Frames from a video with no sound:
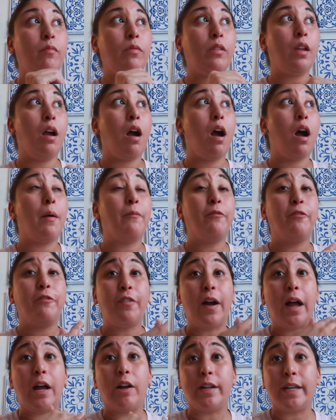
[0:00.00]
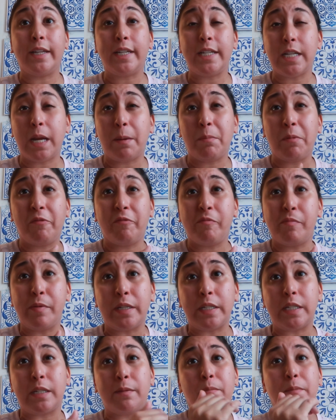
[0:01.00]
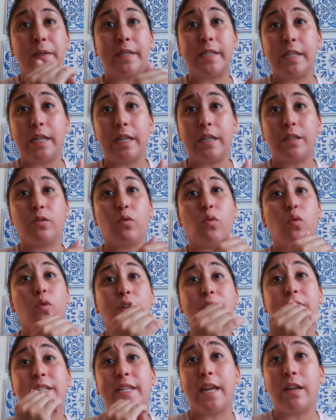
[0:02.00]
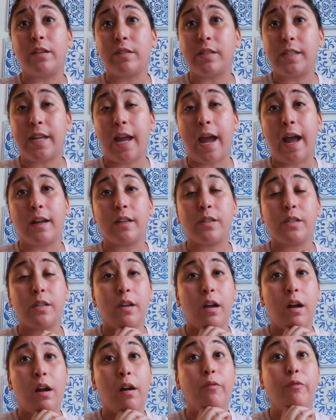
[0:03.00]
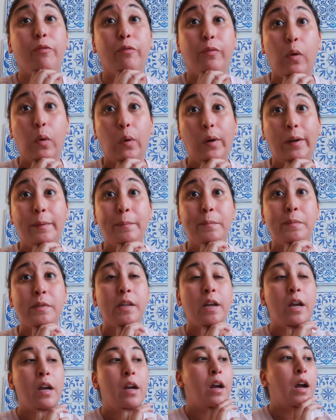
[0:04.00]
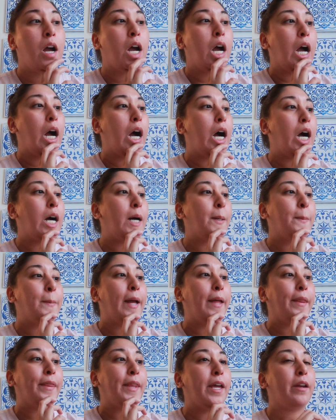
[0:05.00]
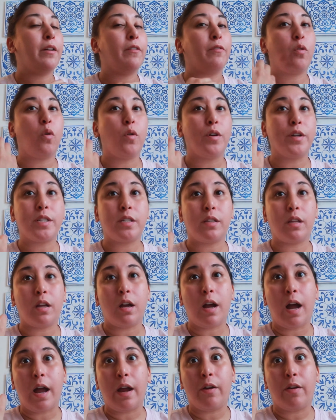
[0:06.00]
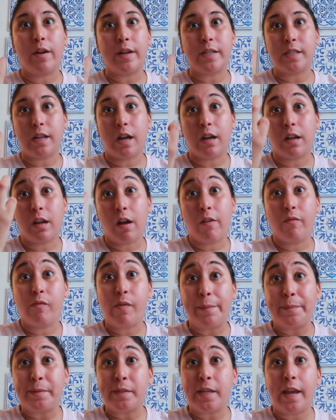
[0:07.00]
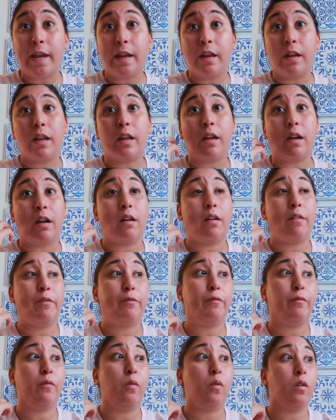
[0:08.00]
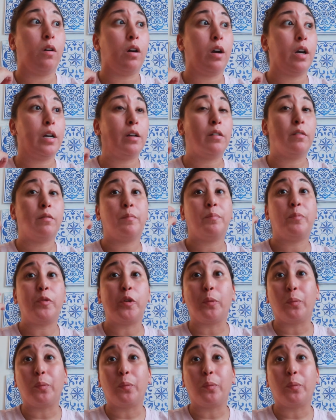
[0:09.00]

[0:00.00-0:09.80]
file any type of business or sales tax forms. And then of course the irs.gov website for your